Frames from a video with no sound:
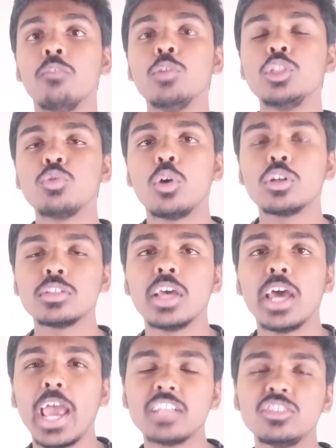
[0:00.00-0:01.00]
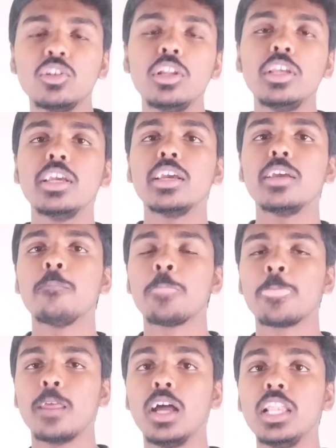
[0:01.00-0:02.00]
which was actually a
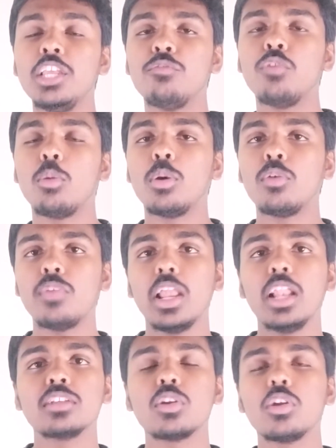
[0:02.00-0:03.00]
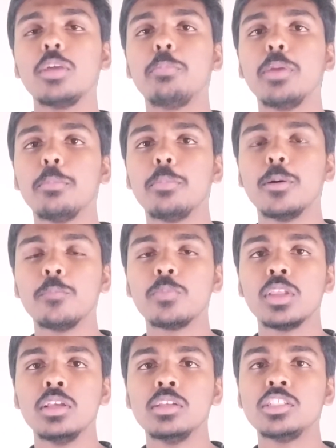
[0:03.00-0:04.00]
early form of electronic paper,
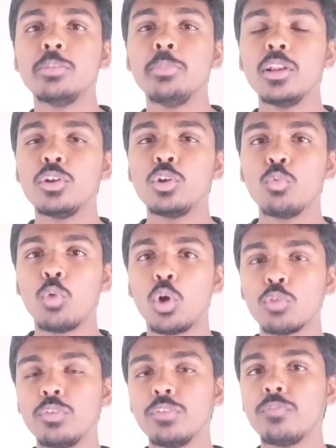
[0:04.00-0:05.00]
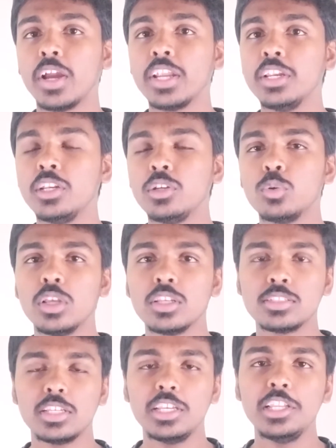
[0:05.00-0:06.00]
similar to what we find in
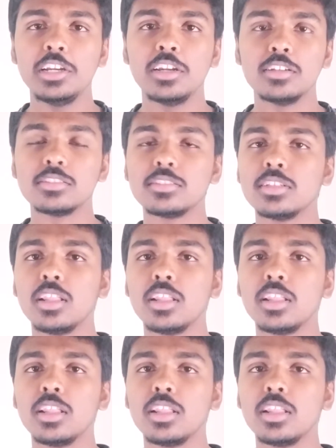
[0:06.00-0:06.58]
today's e-readers